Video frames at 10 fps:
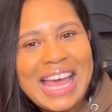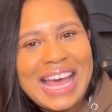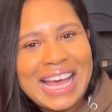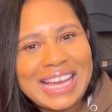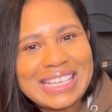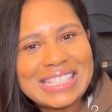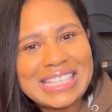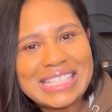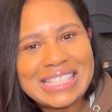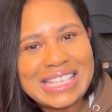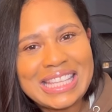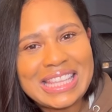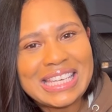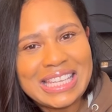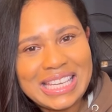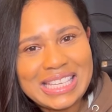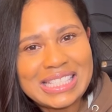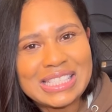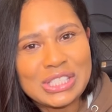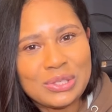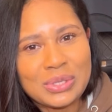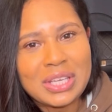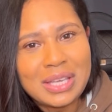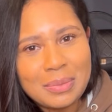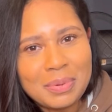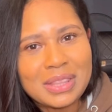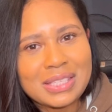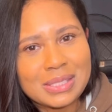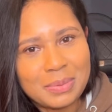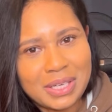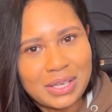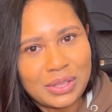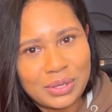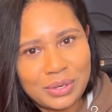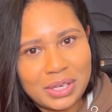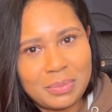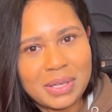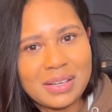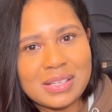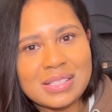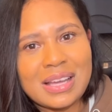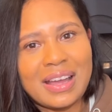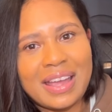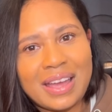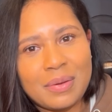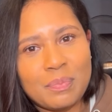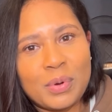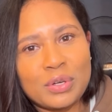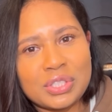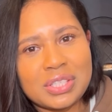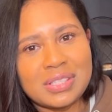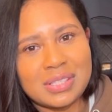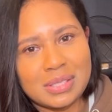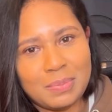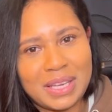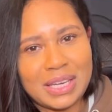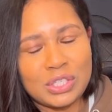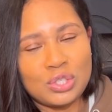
I didn't see the need to keep the Speedy 30 because I had purchased the Speedy